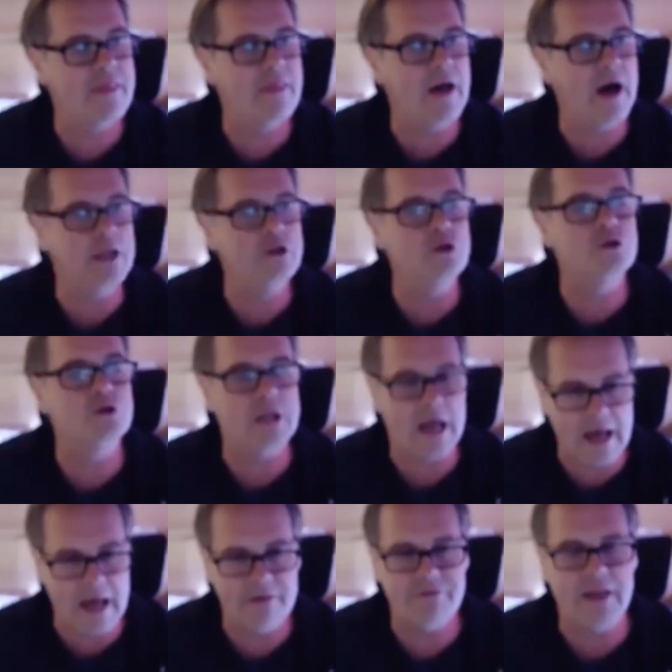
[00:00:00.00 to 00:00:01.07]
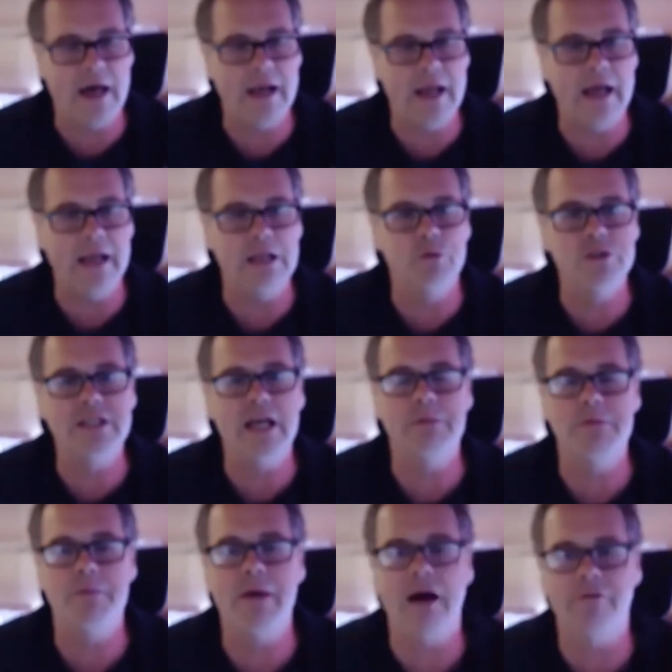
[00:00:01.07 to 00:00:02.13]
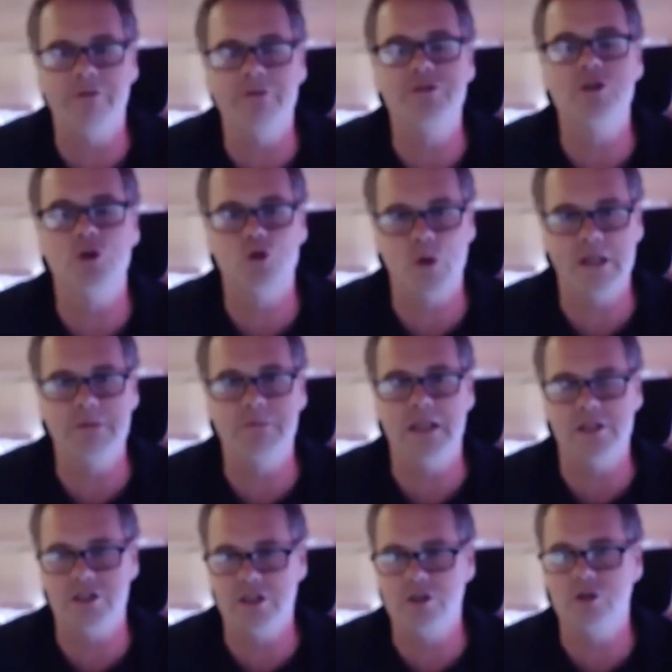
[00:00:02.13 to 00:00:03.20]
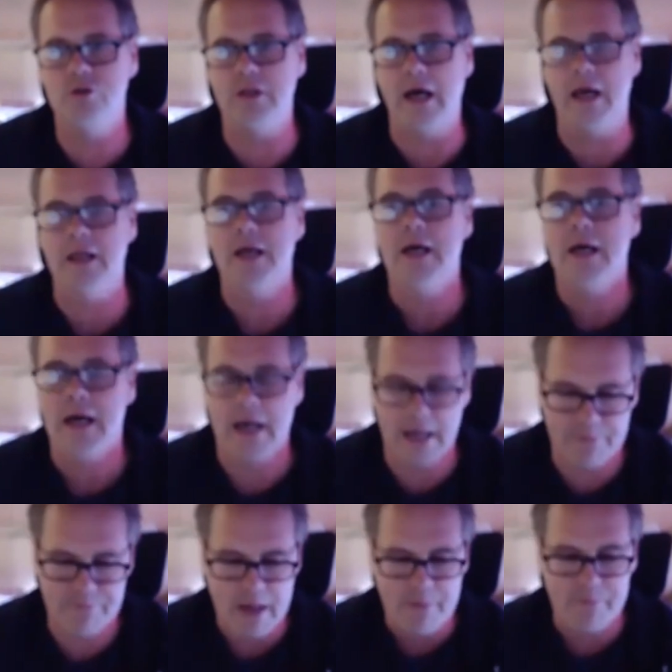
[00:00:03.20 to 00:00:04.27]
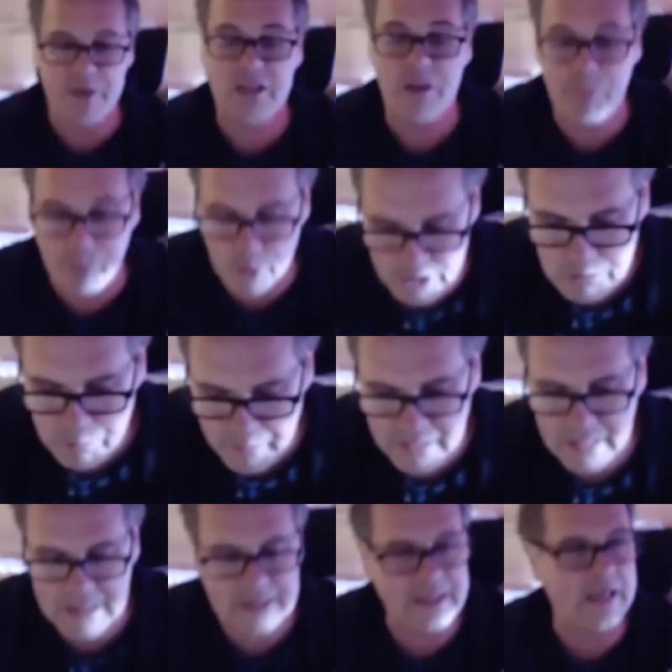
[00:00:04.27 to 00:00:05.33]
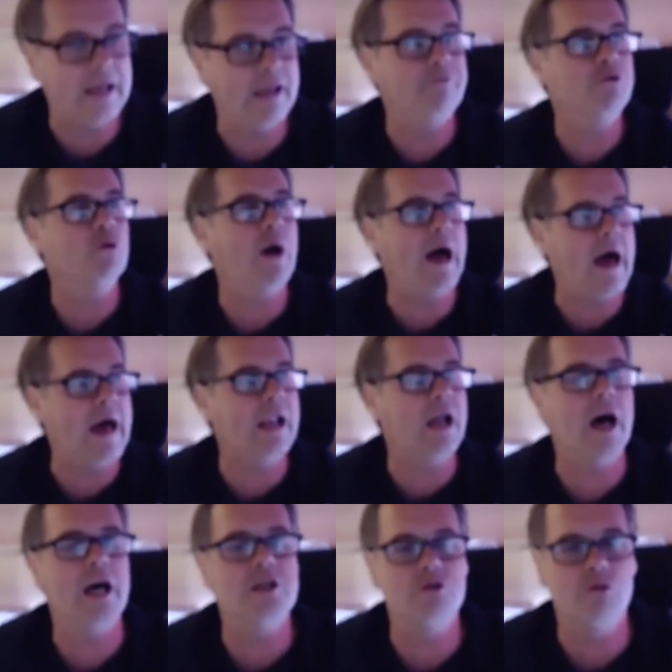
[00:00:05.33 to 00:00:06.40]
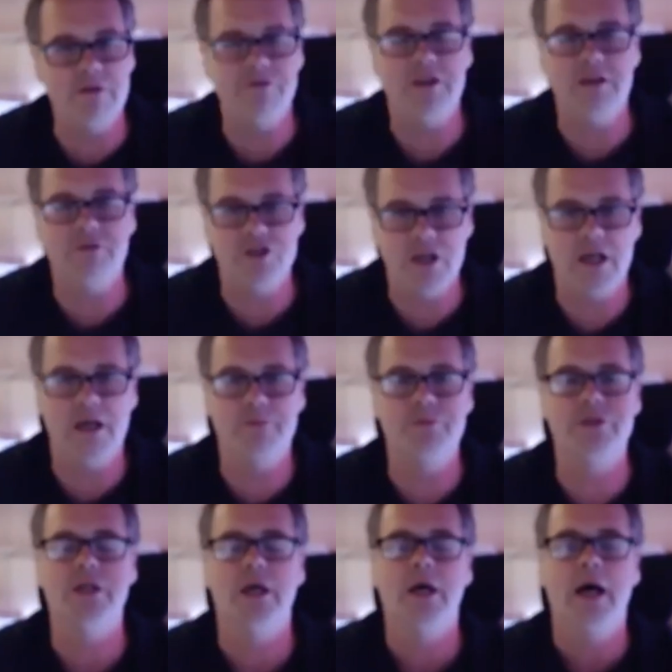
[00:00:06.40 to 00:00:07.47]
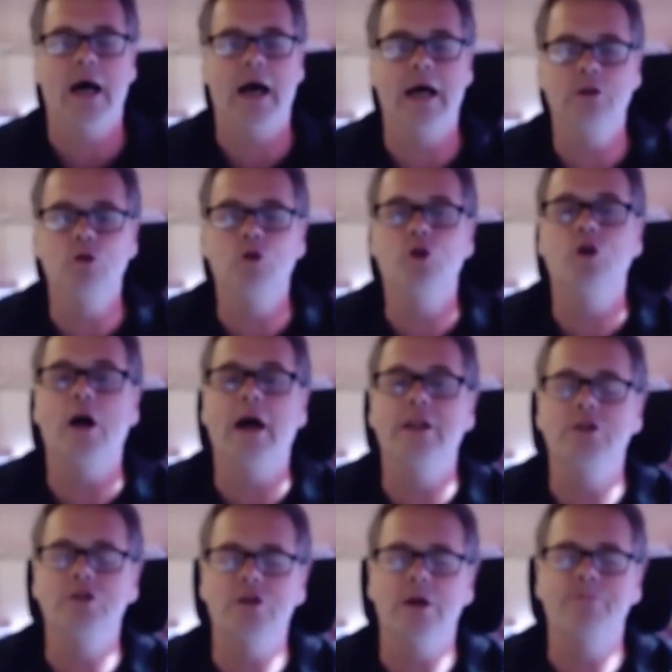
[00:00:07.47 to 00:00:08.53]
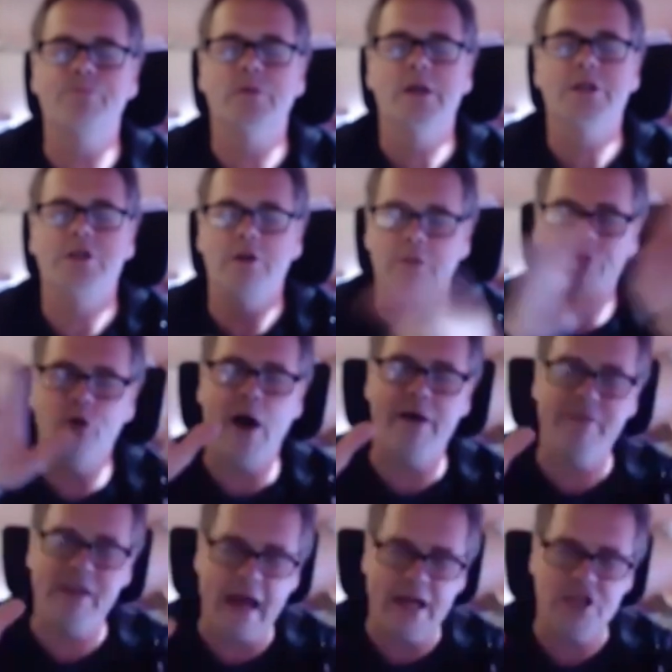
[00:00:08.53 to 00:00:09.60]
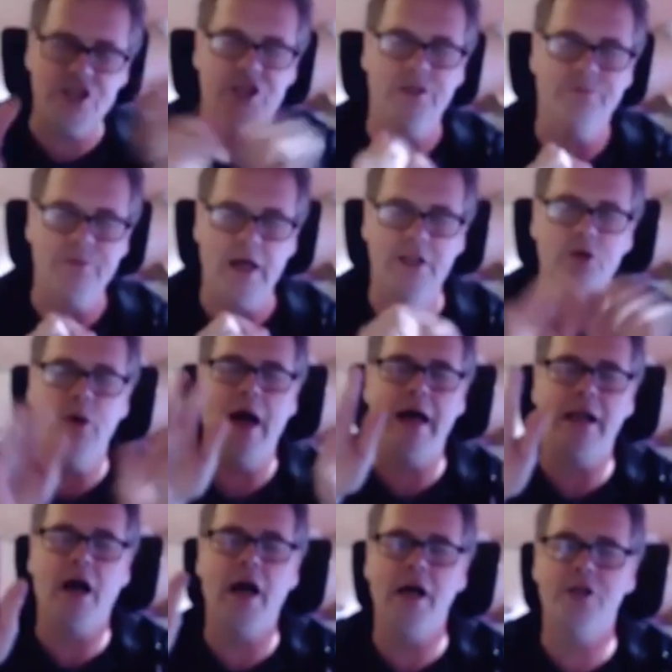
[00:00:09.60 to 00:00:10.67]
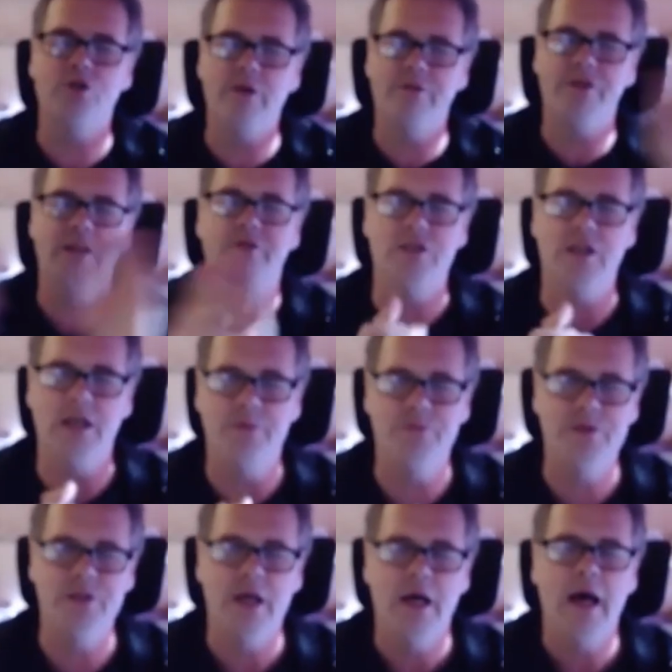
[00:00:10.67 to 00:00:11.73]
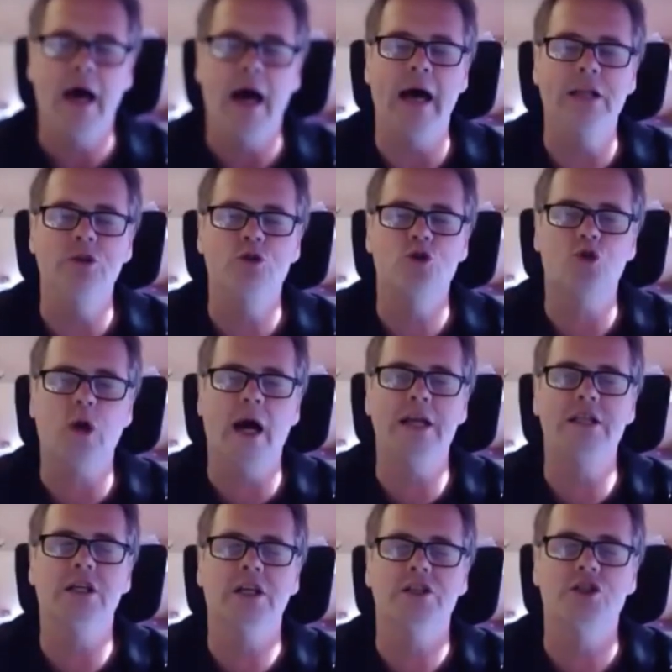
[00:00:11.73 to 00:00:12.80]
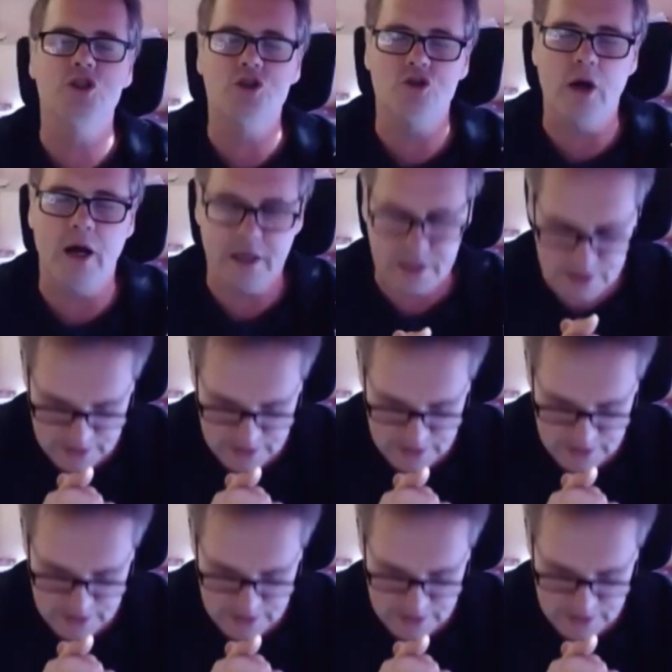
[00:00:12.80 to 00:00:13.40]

I used to have that, and it would take me about 15 or 20 minutes to do that. Um, but the point being that if you add higher derivative terms, and you and um, so if you have an action and you had higher derivative terms, and you try to construct